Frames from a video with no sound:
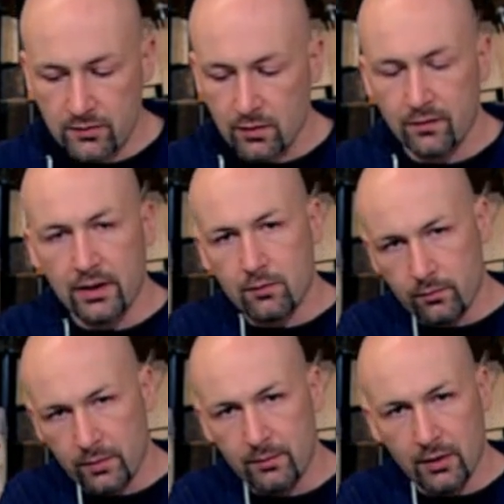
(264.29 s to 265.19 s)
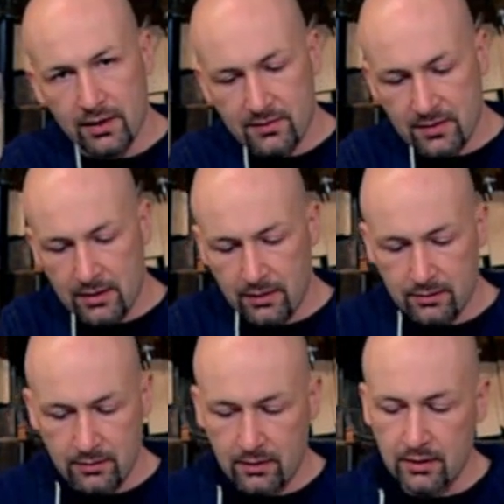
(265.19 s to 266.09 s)
Sort of like, remember I said it,
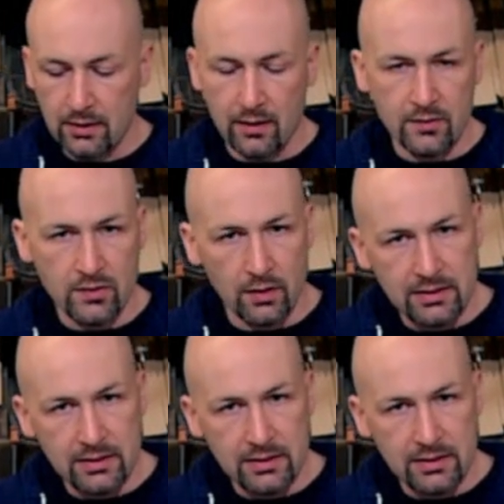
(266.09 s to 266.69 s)
the other saw